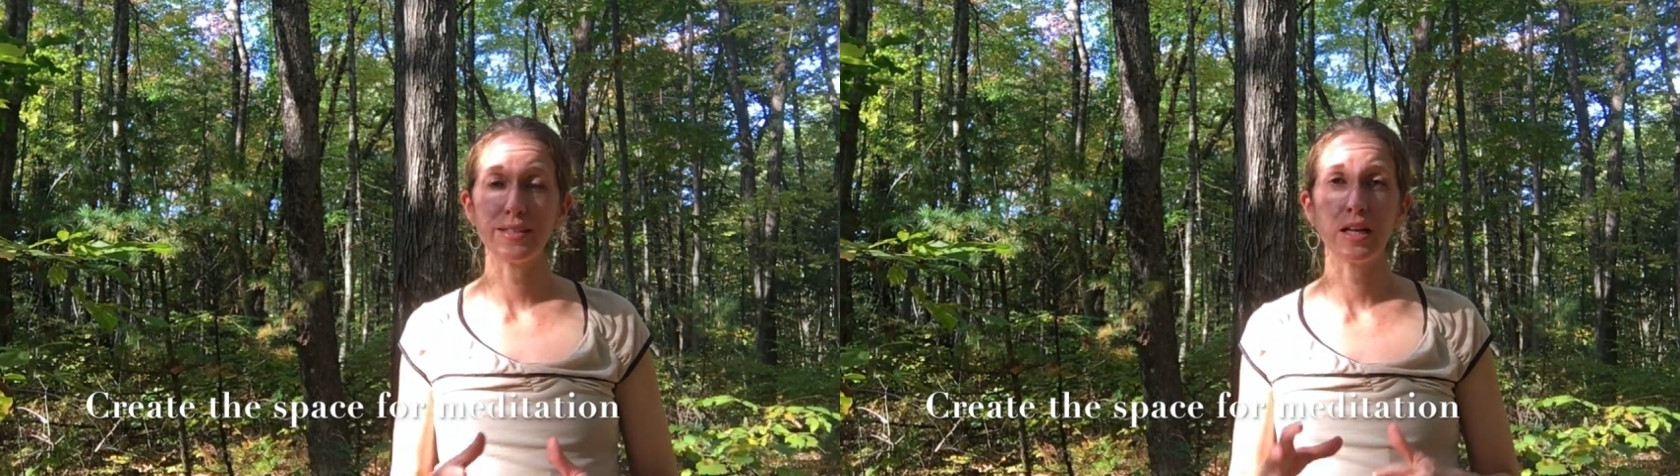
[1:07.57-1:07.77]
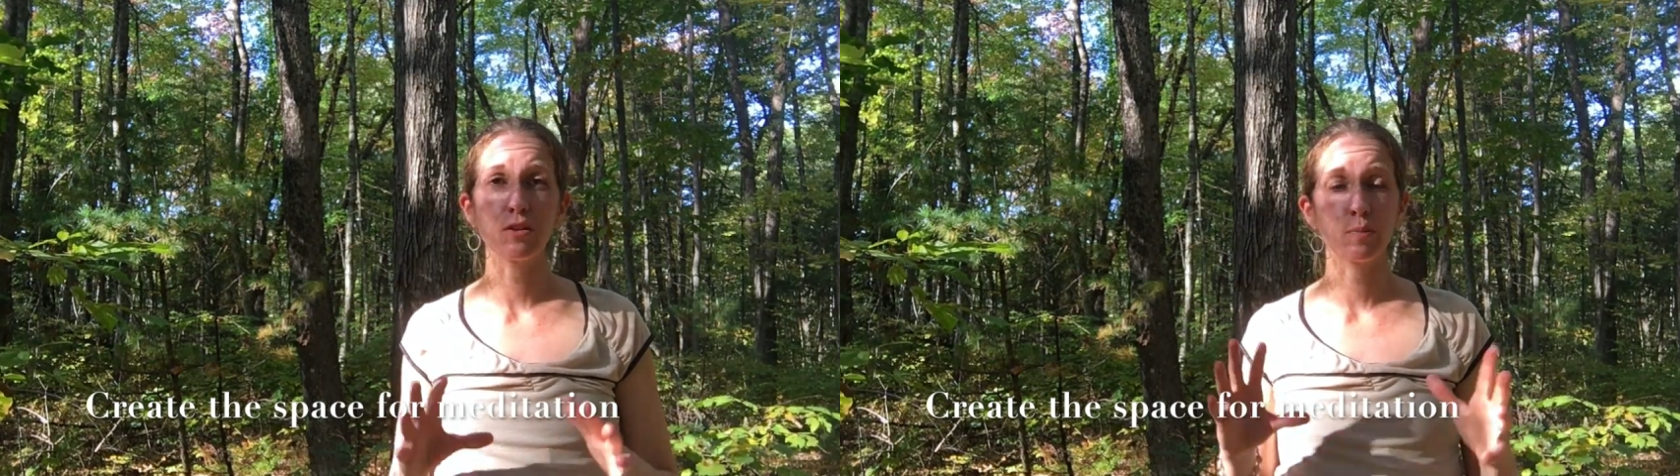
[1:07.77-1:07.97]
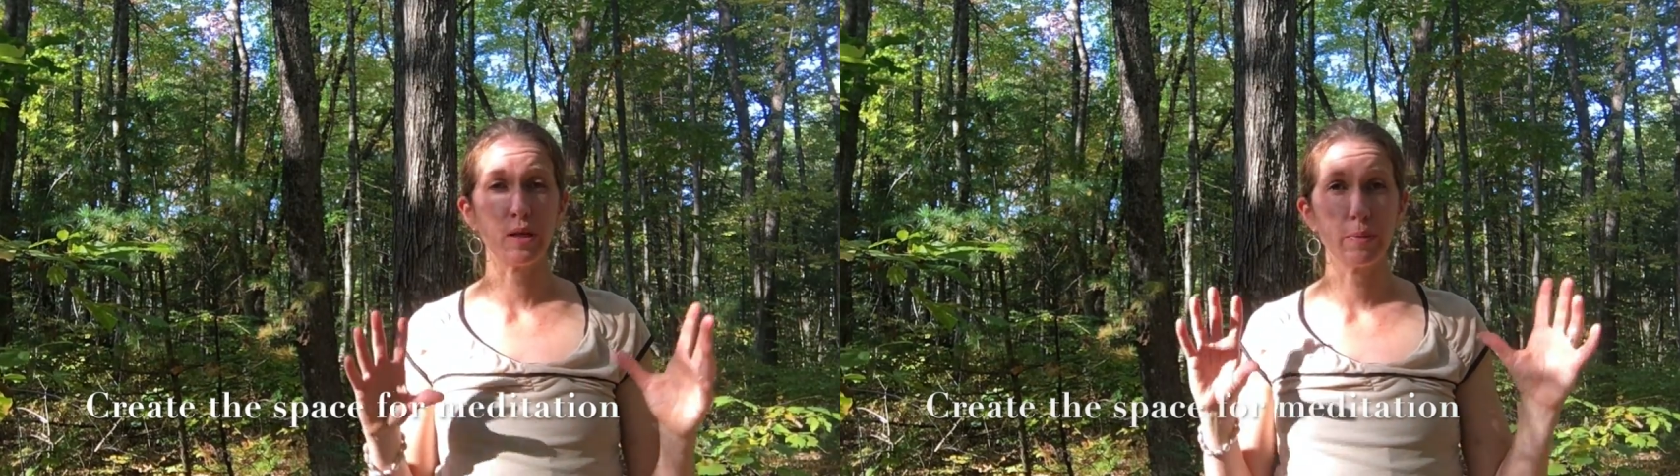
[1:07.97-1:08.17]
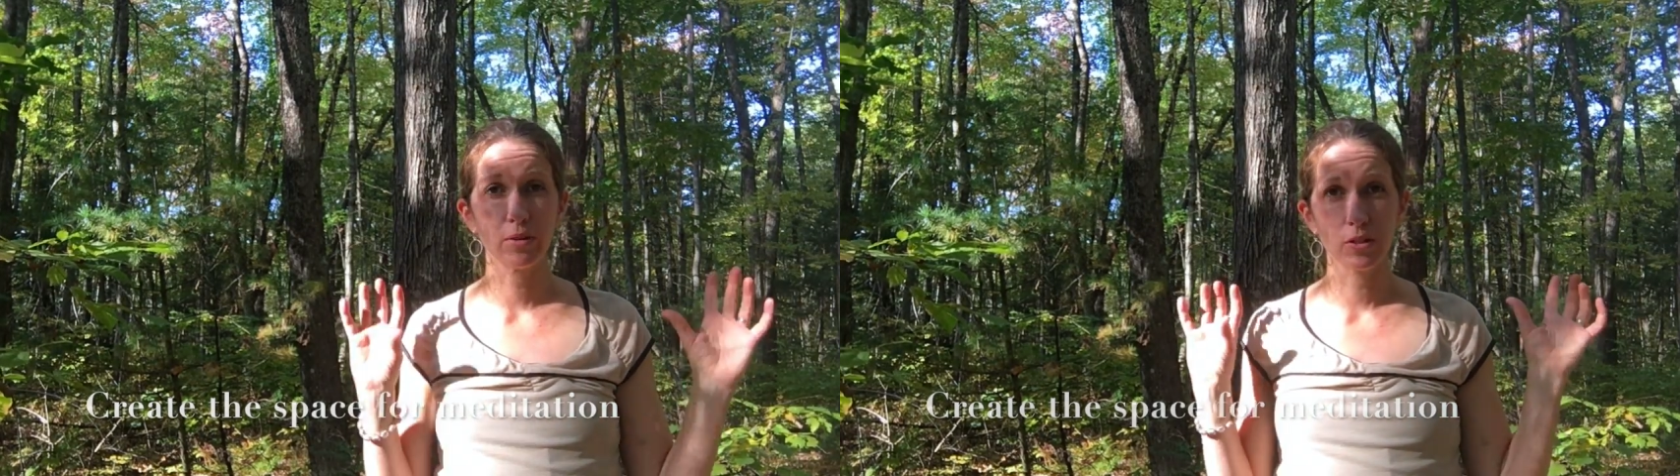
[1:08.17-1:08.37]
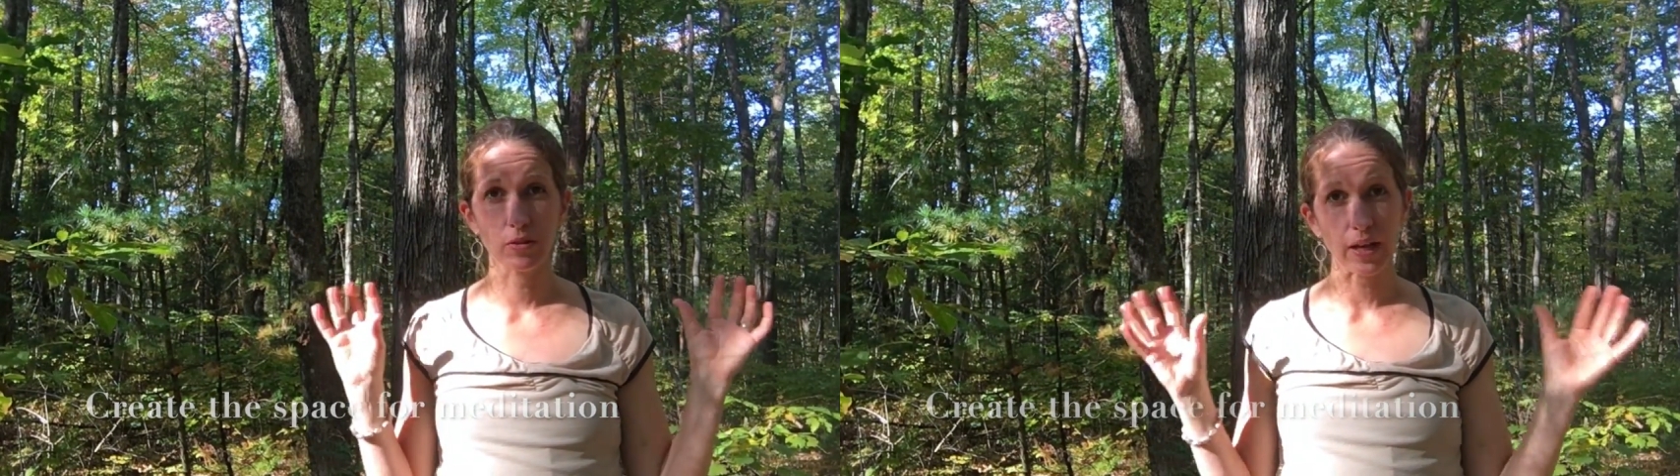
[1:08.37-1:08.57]
tell other people
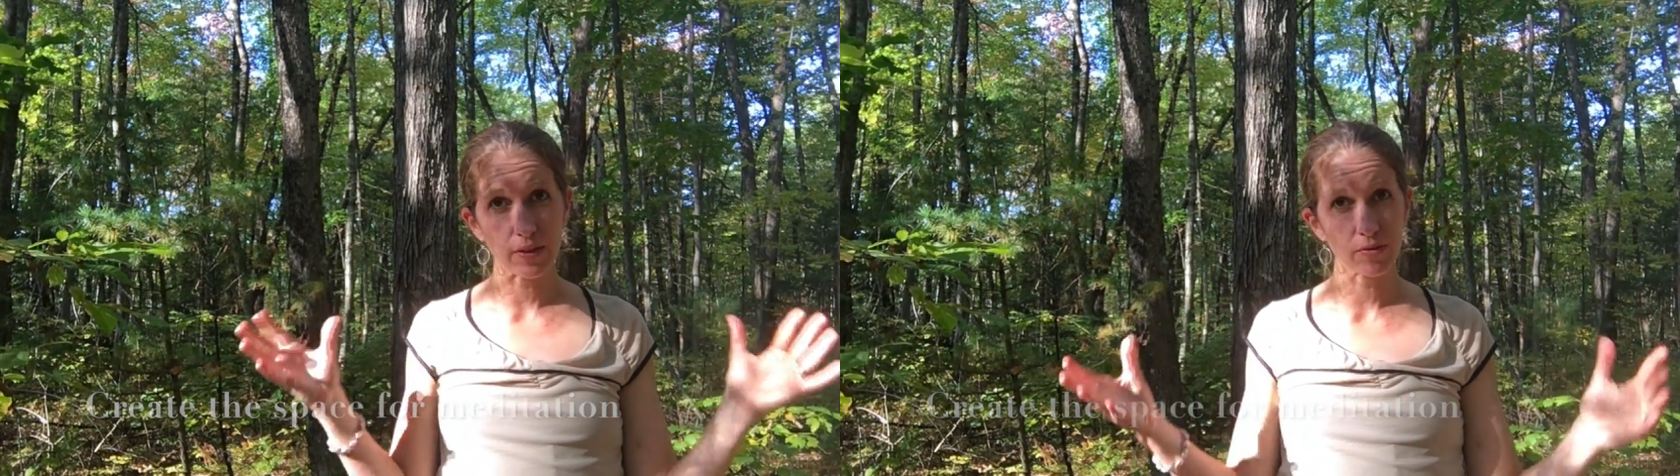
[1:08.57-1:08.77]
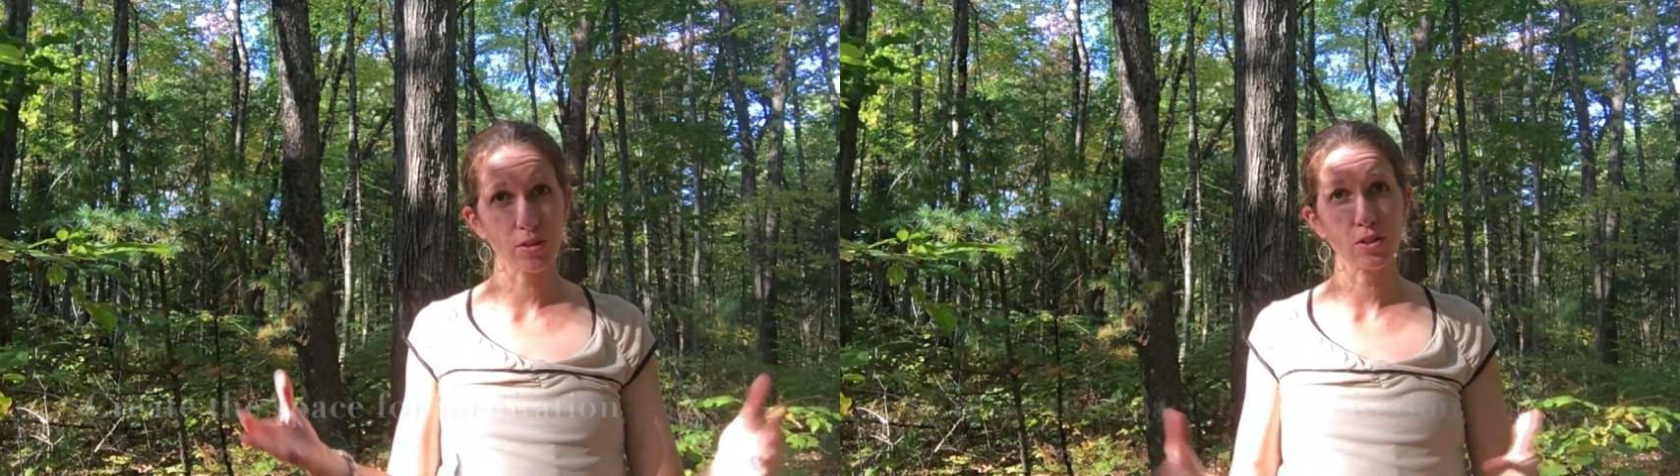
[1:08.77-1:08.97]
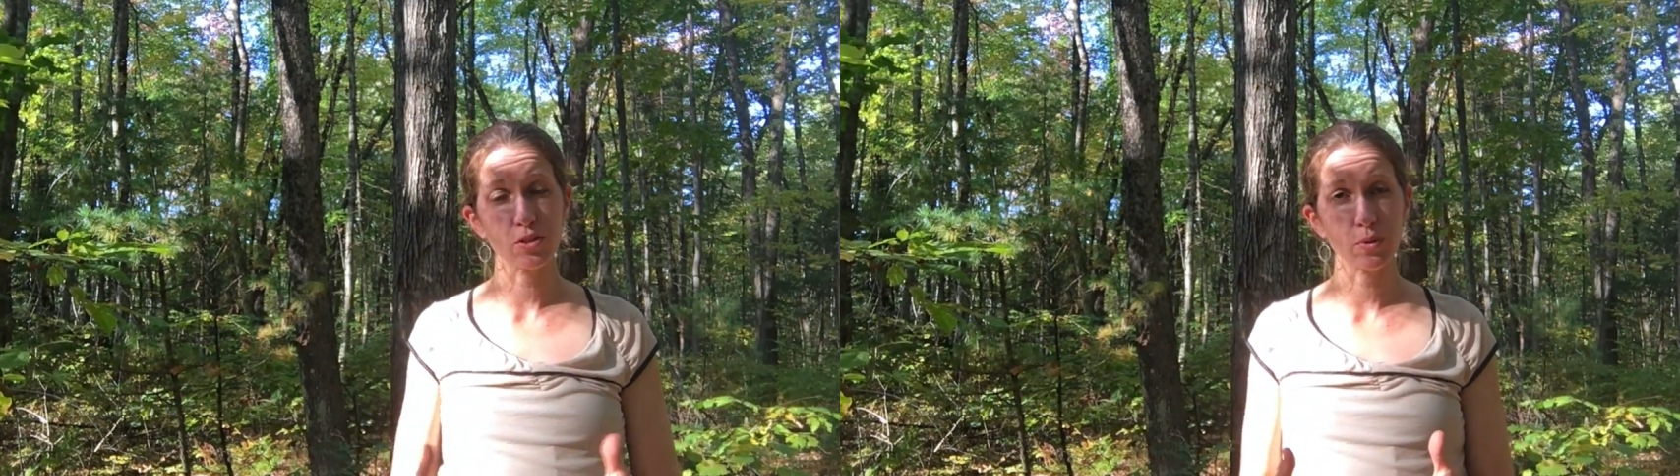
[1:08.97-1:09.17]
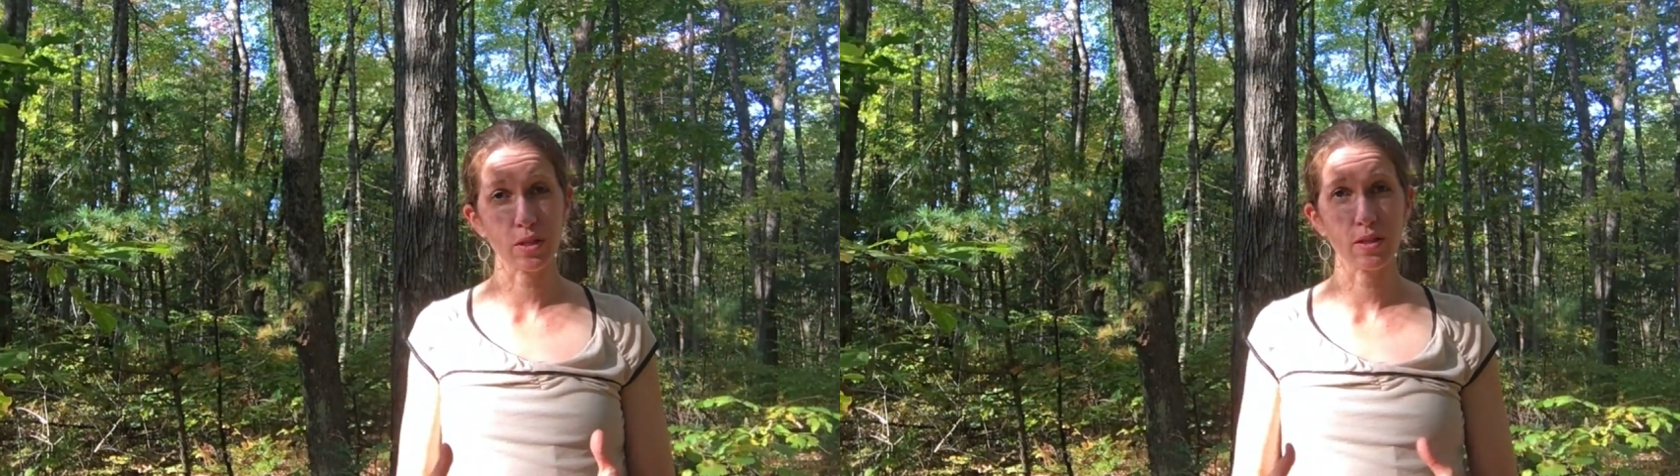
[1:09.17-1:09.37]
in your life that you're doing